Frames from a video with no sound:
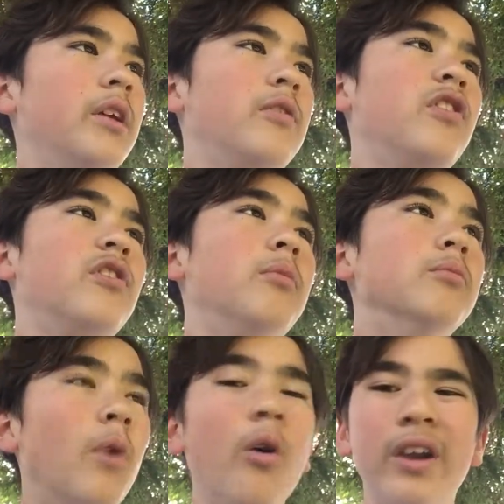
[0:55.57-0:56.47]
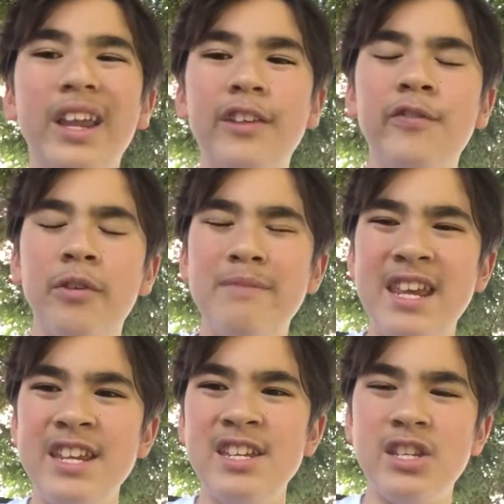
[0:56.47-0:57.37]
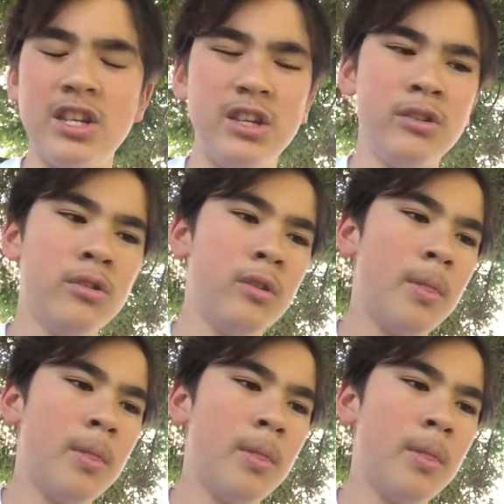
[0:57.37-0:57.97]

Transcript: Some more information.